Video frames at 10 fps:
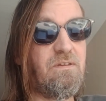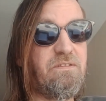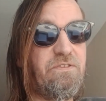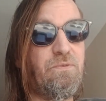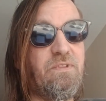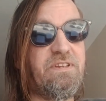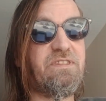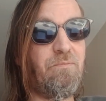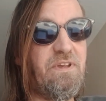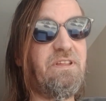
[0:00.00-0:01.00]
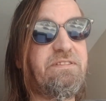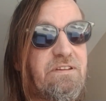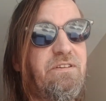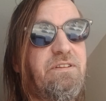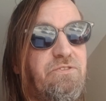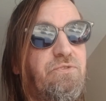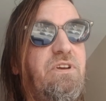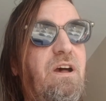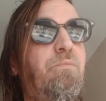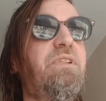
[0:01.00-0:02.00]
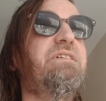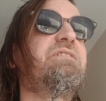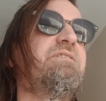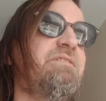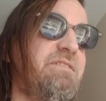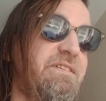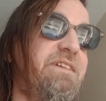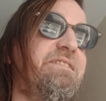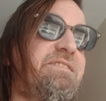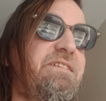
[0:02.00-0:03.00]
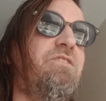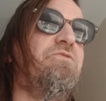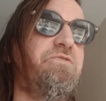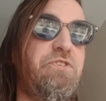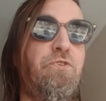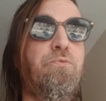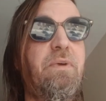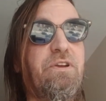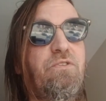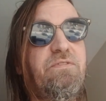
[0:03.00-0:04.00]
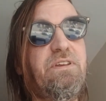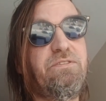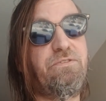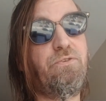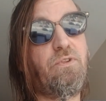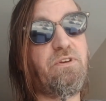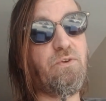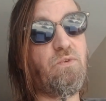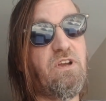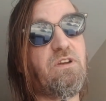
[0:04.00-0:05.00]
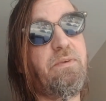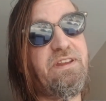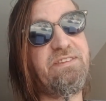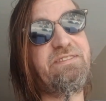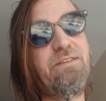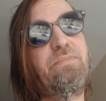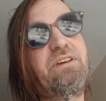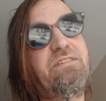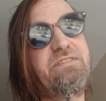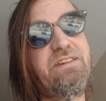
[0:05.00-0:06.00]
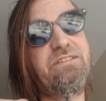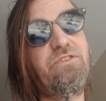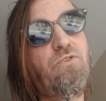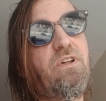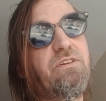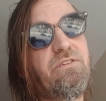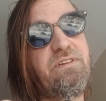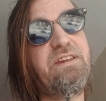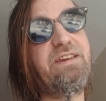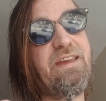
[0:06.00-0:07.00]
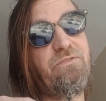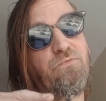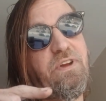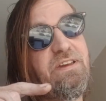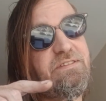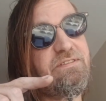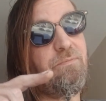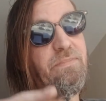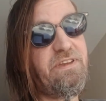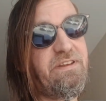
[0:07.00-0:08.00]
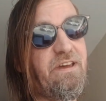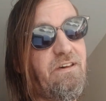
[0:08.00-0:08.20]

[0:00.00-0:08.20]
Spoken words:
So, like, the military-industrial complex itself told Mike Gravel, you're no longer welcome. And it said because he hadn't raised $1 million,